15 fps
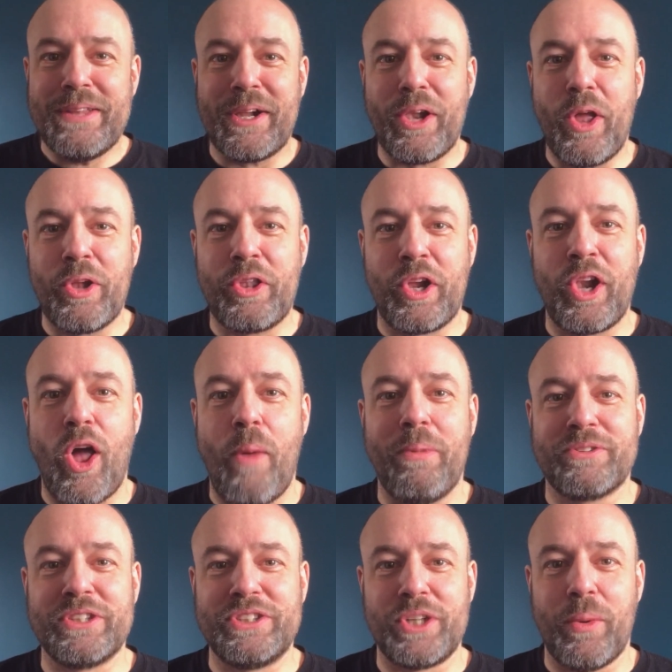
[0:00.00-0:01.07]

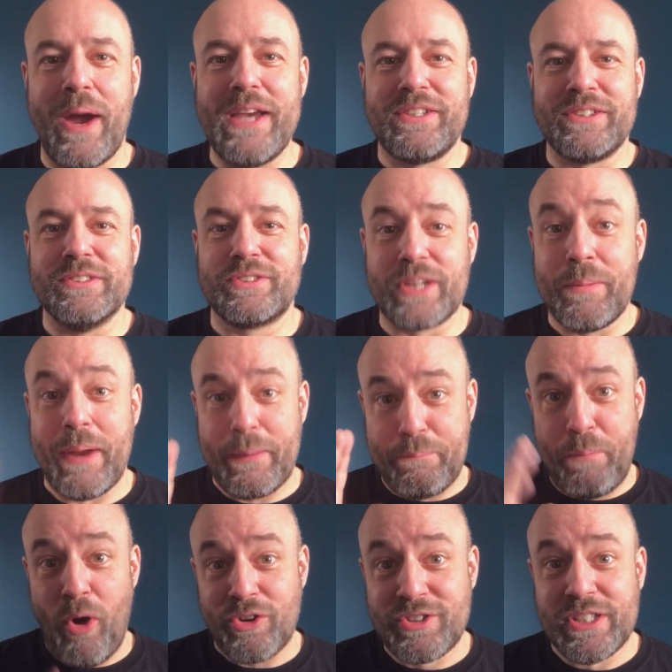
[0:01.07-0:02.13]
global situation. So you
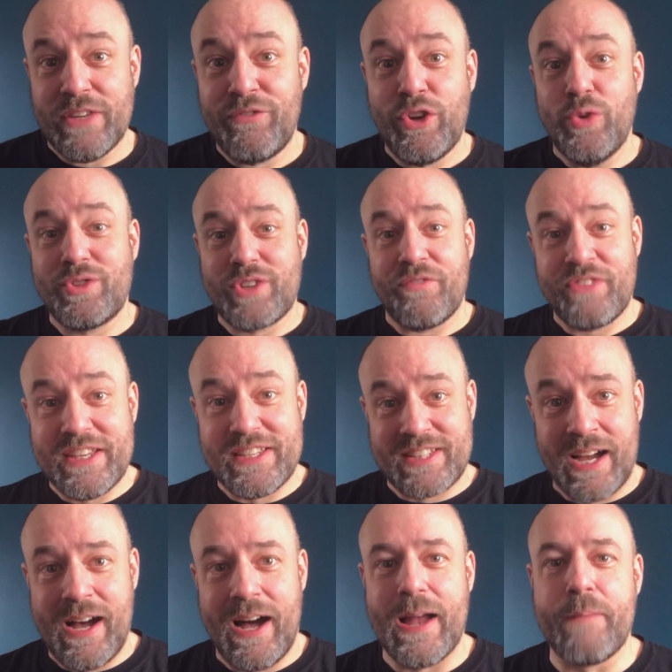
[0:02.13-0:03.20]
make positive use of this
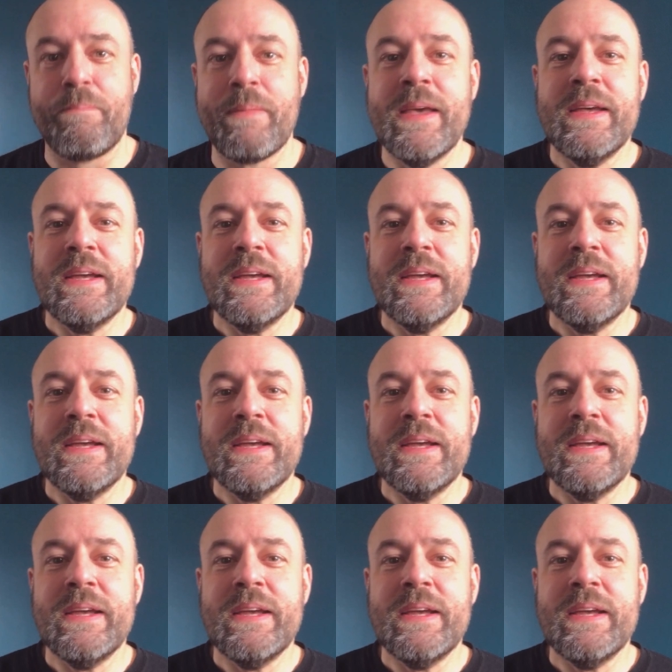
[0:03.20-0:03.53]
time.